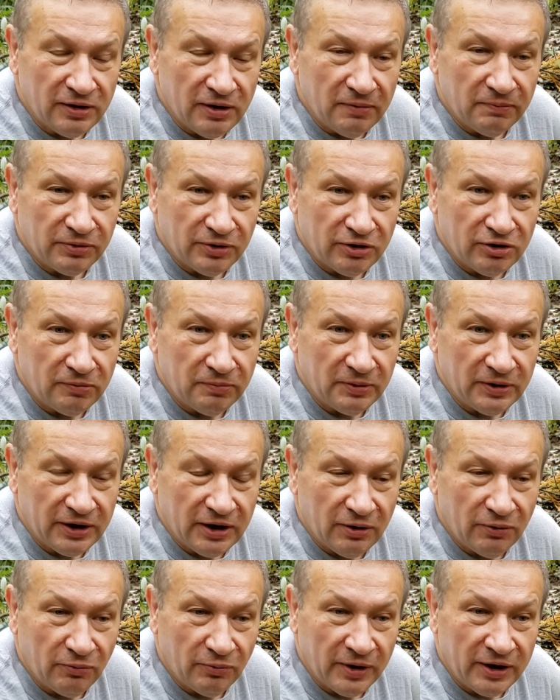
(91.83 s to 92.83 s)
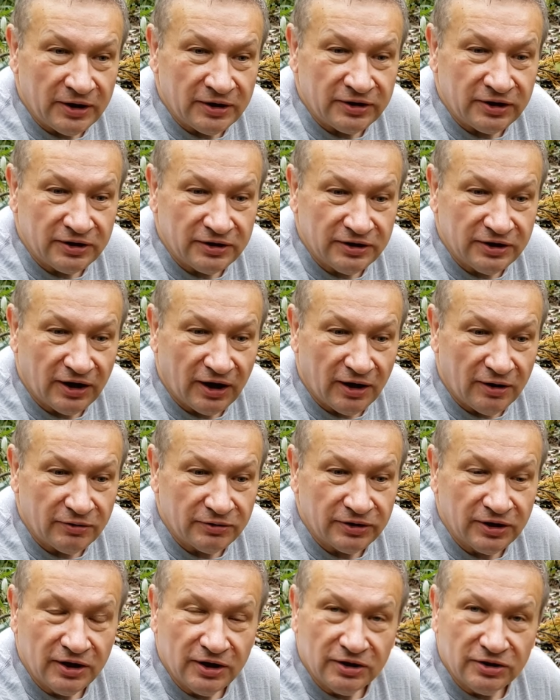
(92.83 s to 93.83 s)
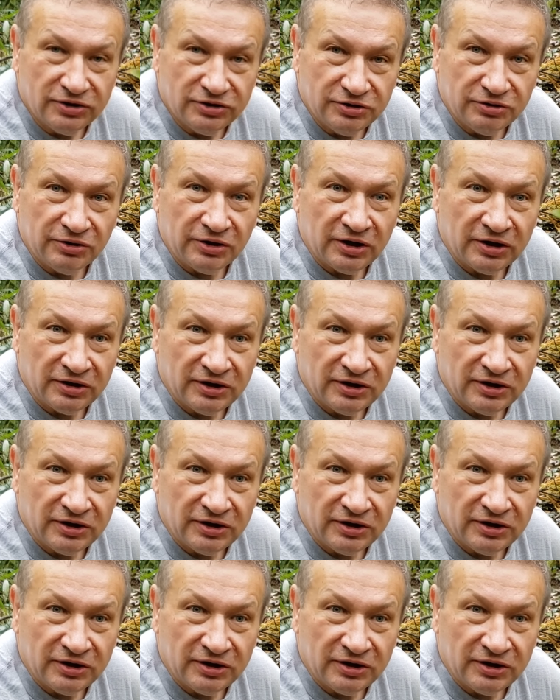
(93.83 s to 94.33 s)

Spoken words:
probably went down during